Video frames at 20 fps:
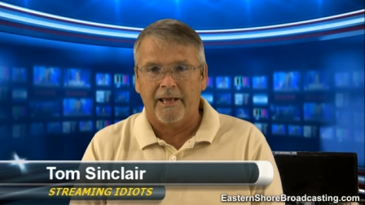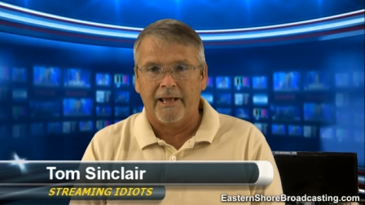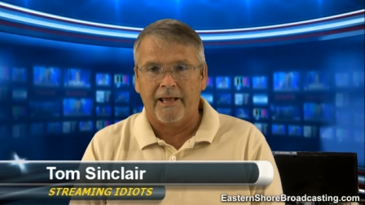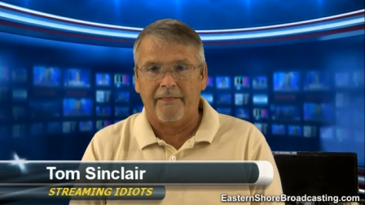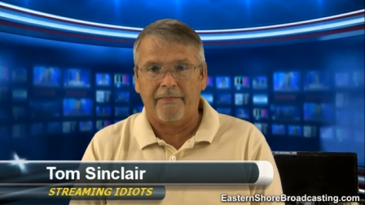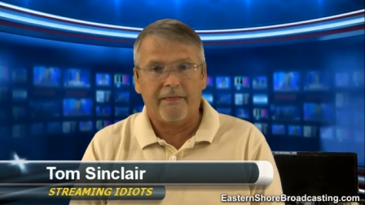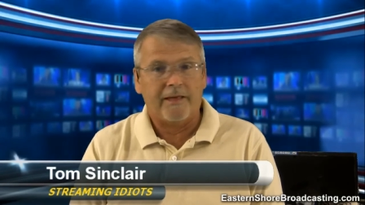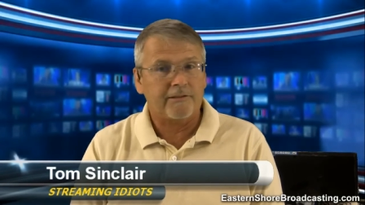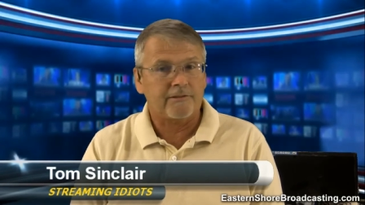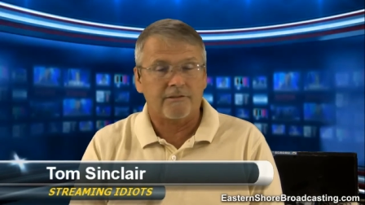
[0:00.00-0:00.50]

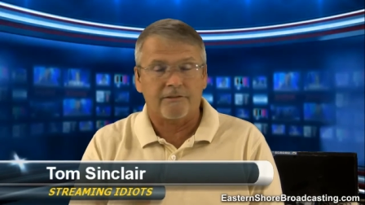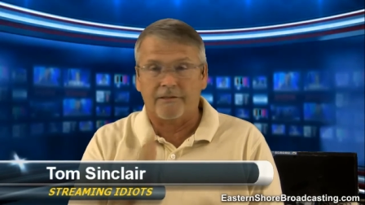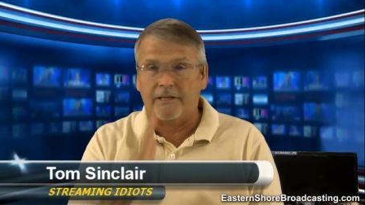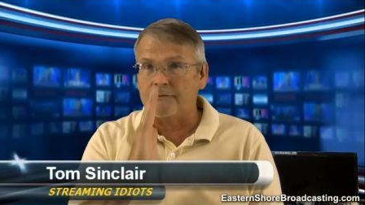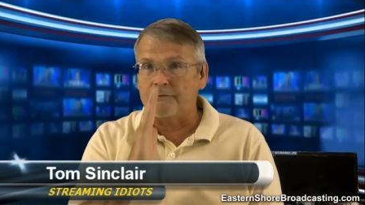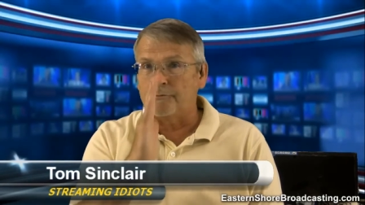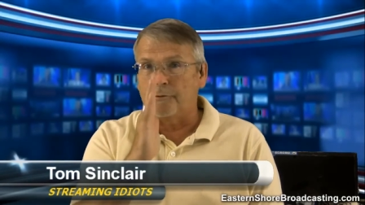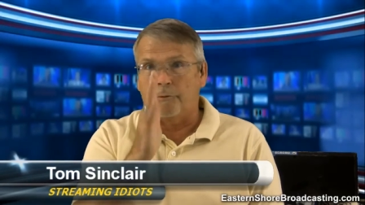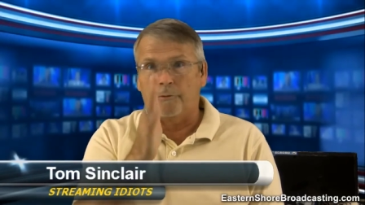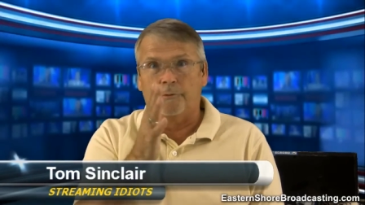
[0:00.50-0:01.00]
And that's
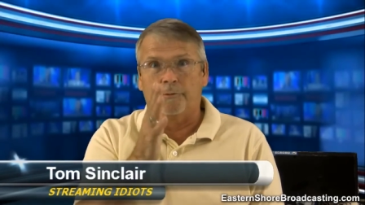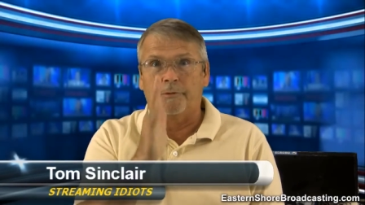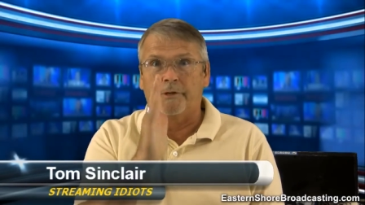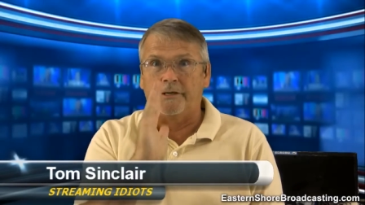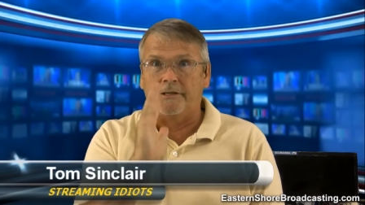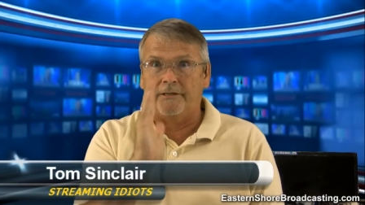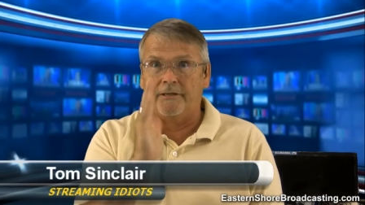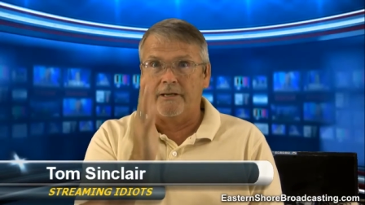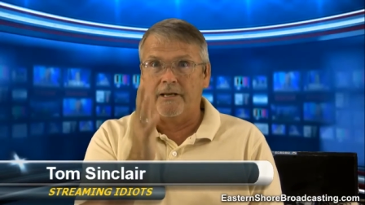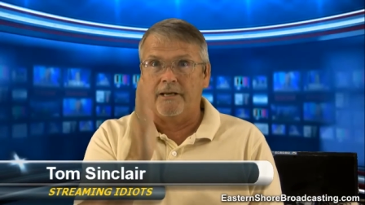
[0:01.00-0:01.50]
what we're
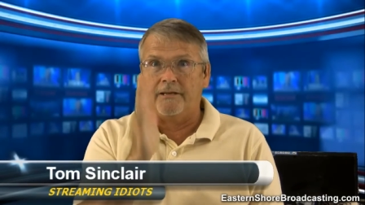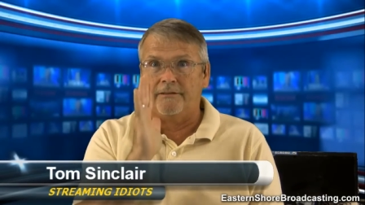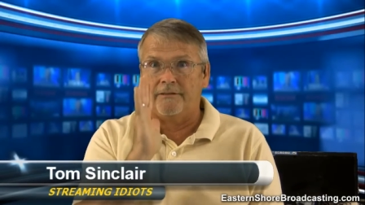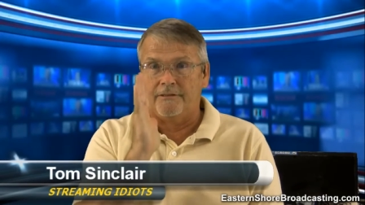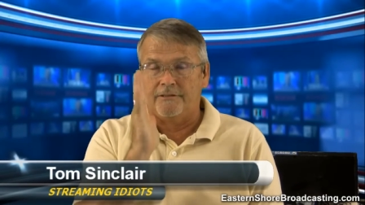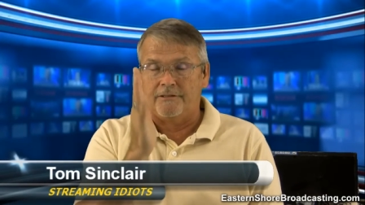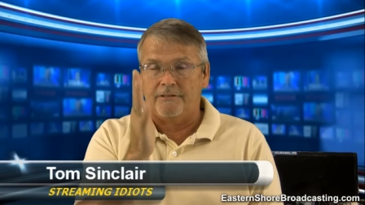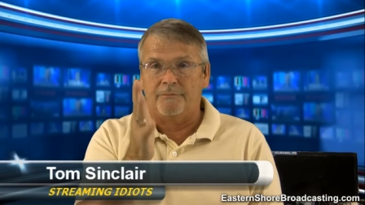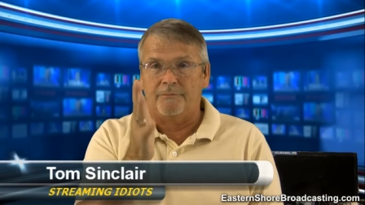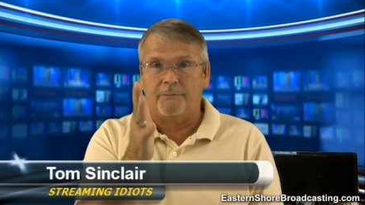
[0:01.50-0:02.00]
running today.
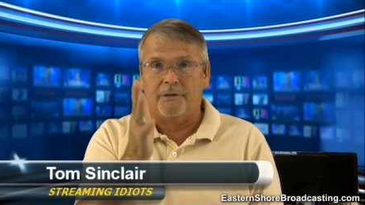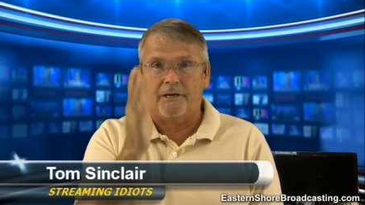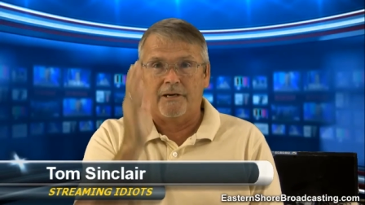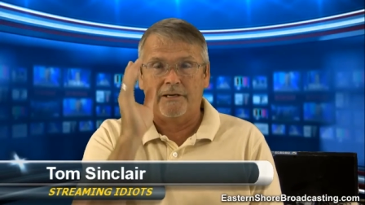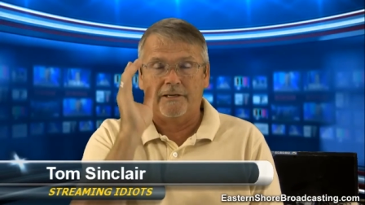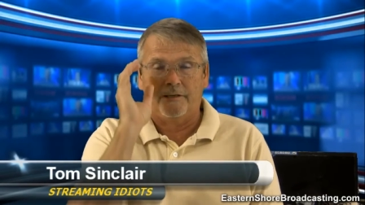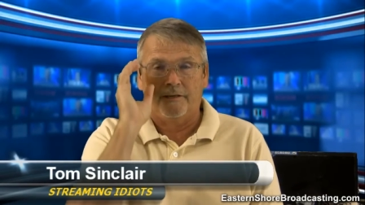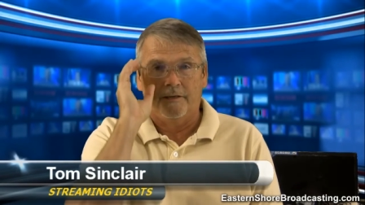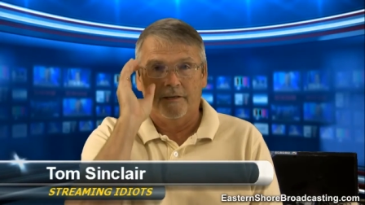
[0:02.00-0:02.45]
This is my